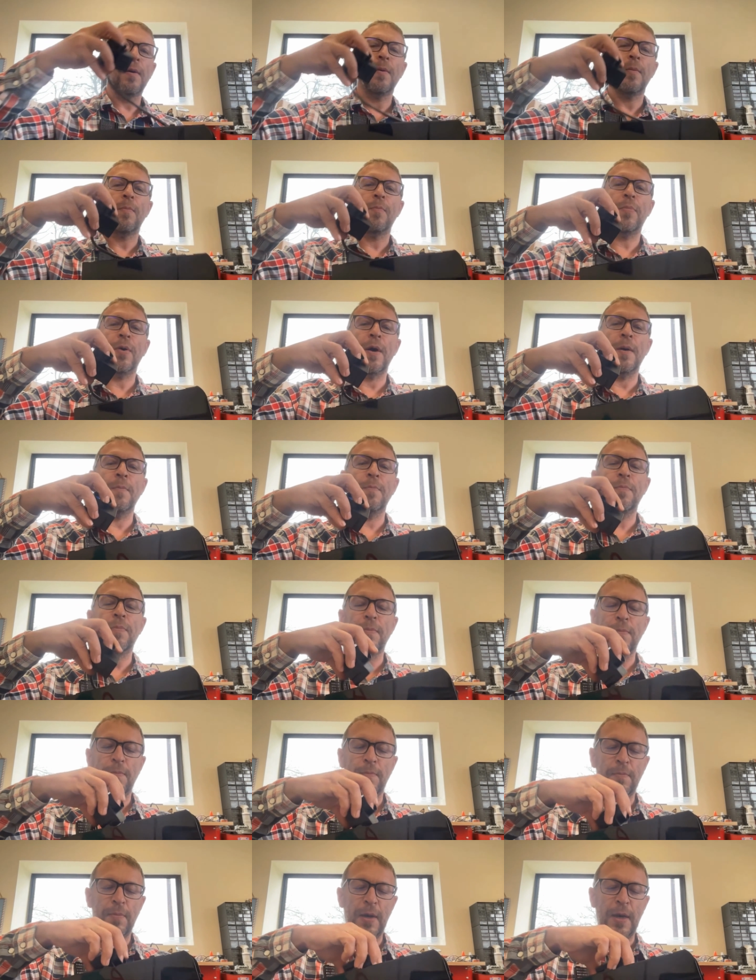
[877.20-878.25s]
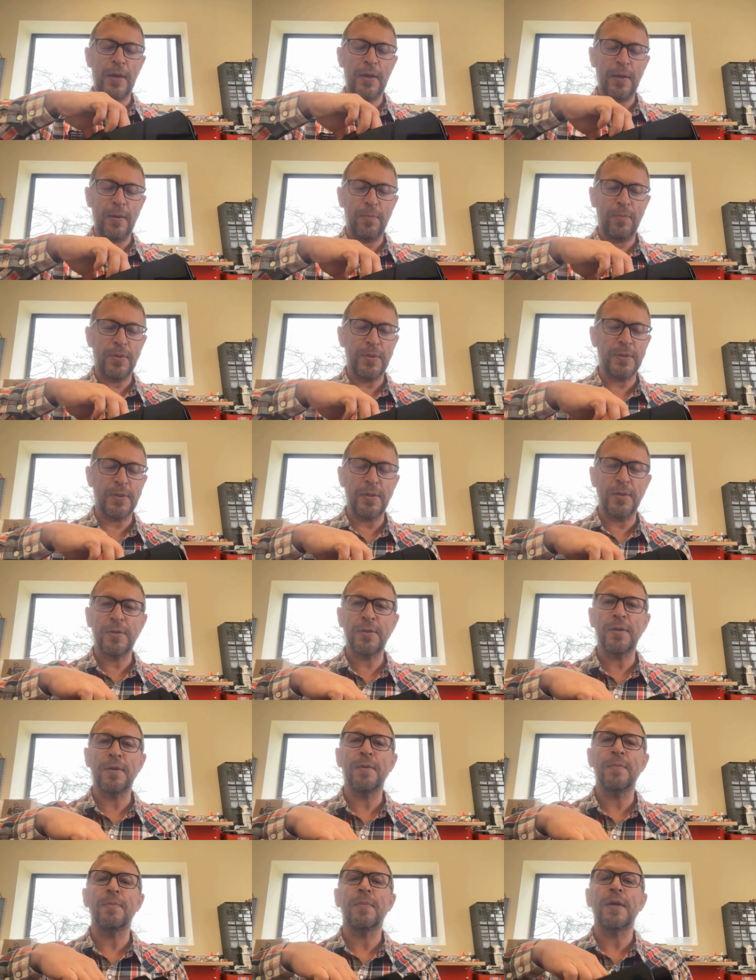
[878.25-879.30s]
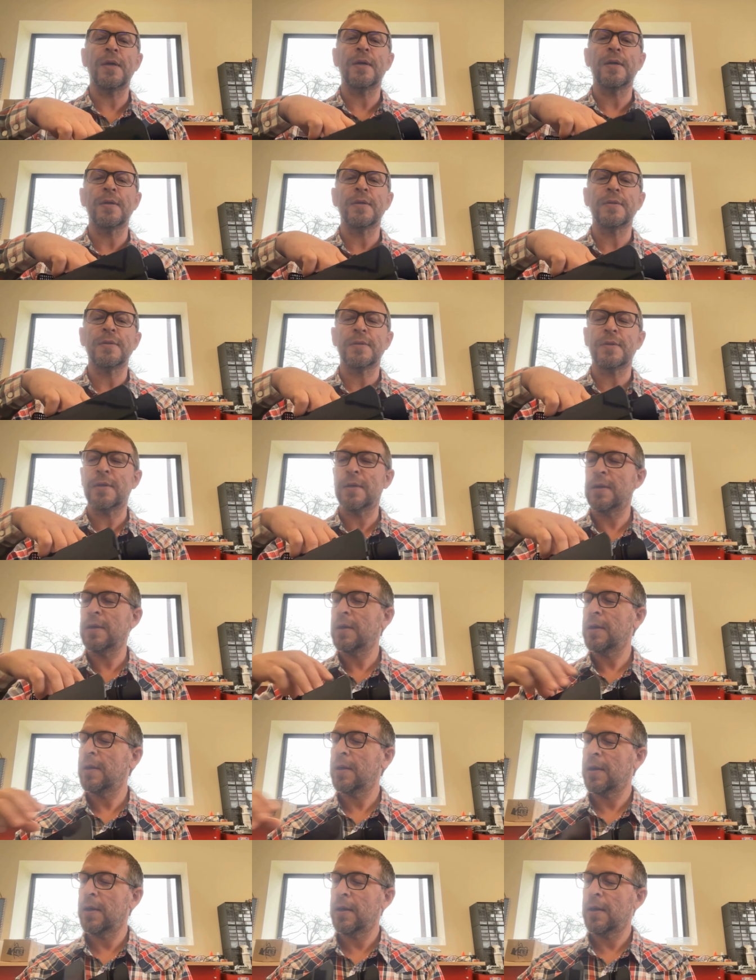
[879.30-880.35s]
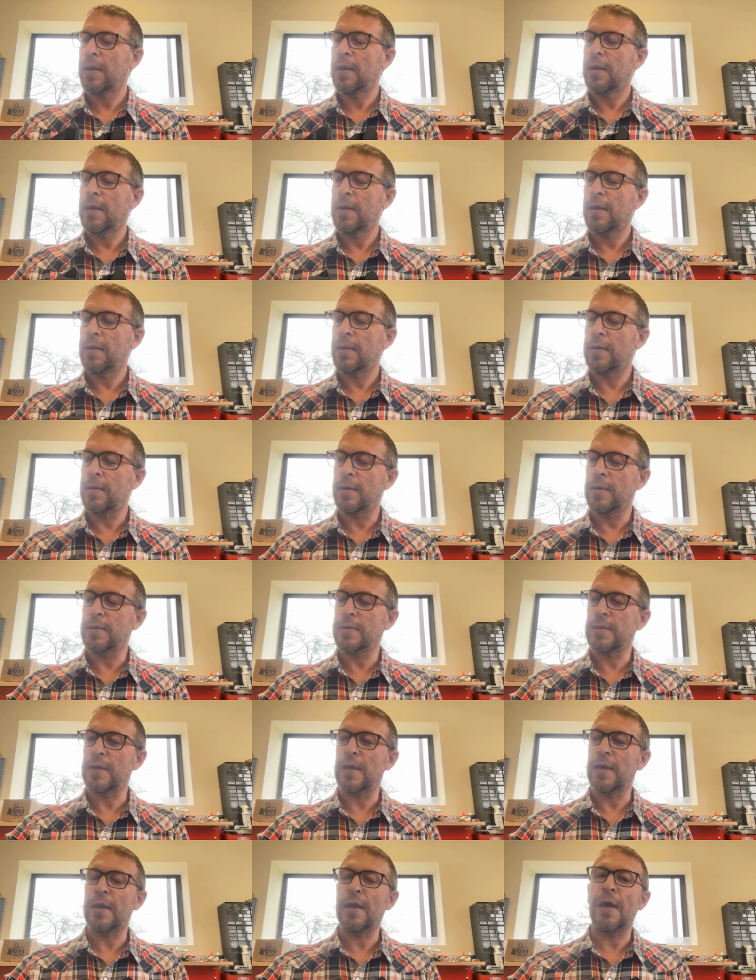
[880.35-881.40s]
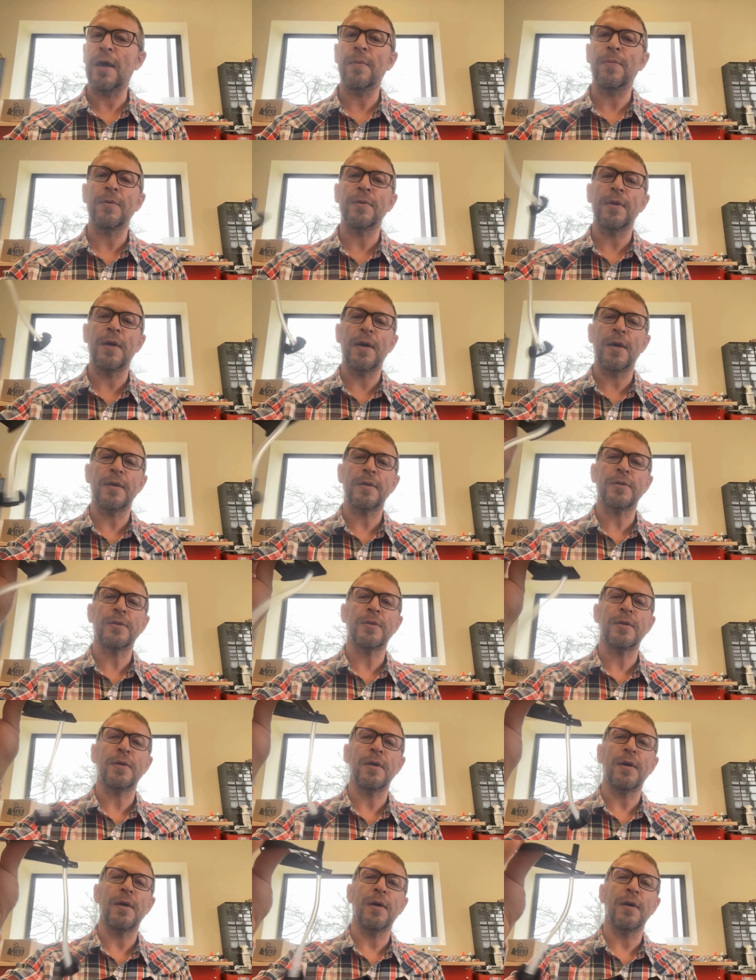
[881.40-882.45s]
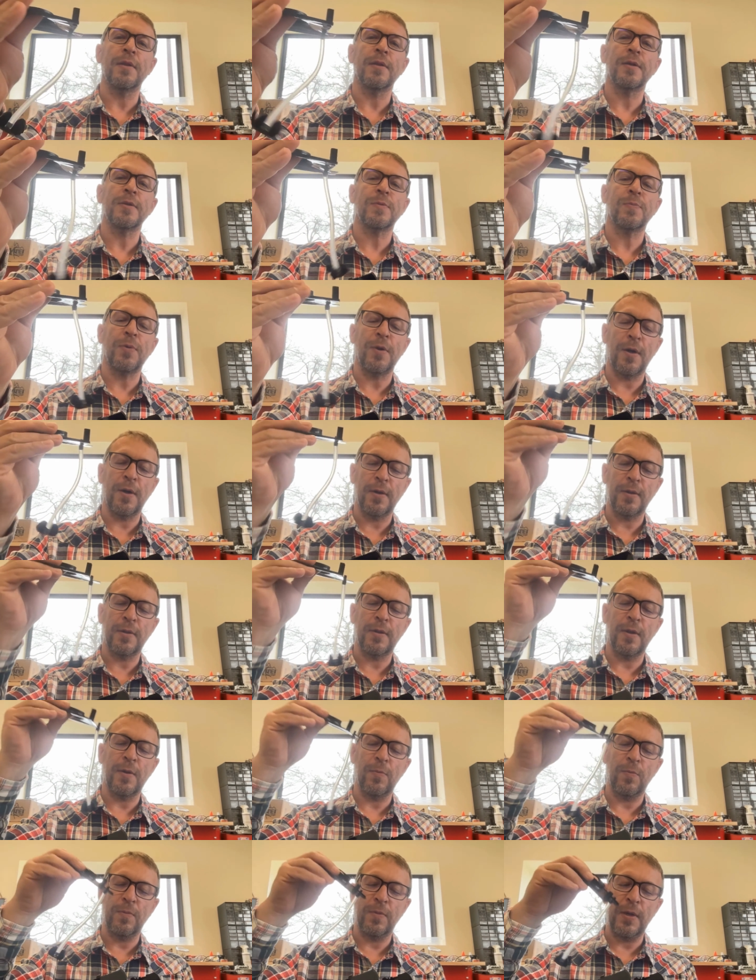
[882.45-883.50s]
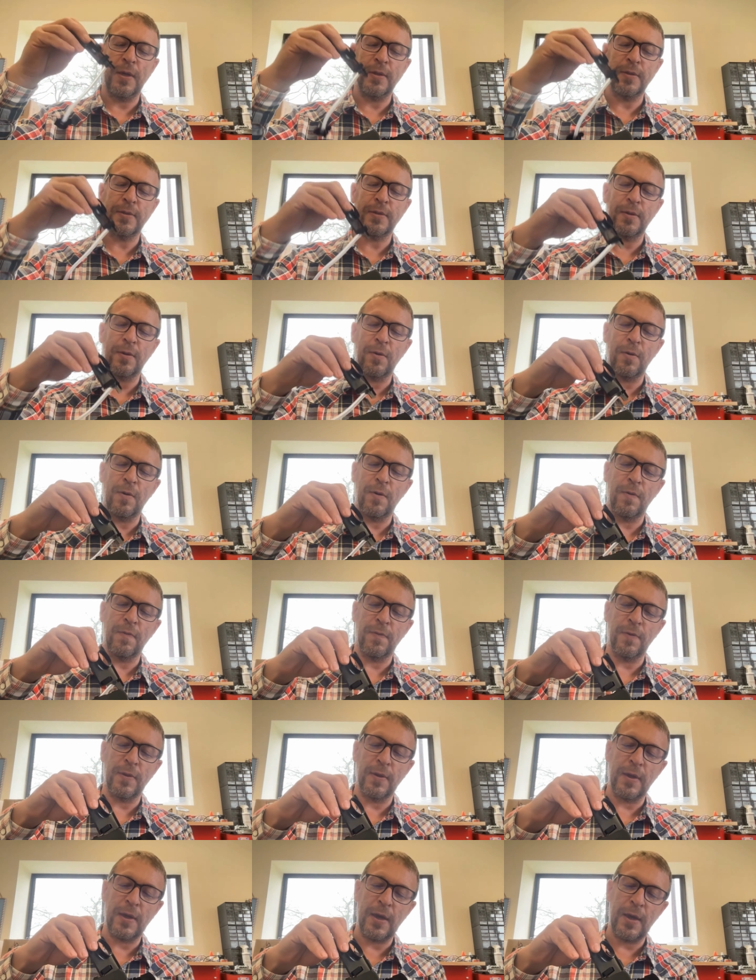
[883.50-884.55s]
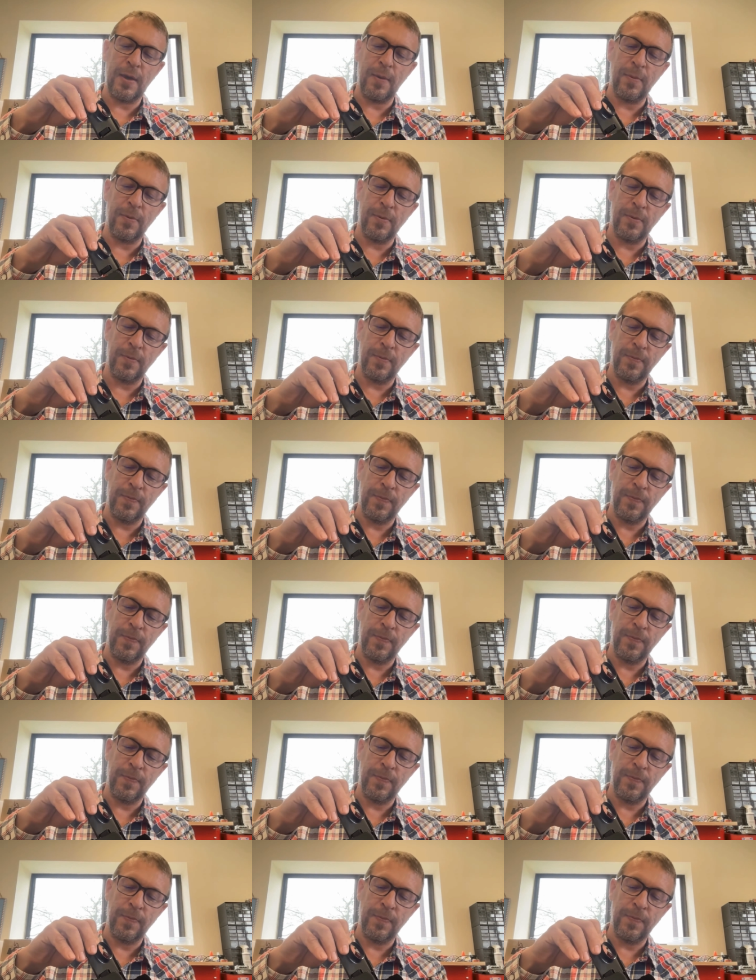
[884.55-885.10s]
pump back in position because there's a cable notch on this part that needs to go over the cable.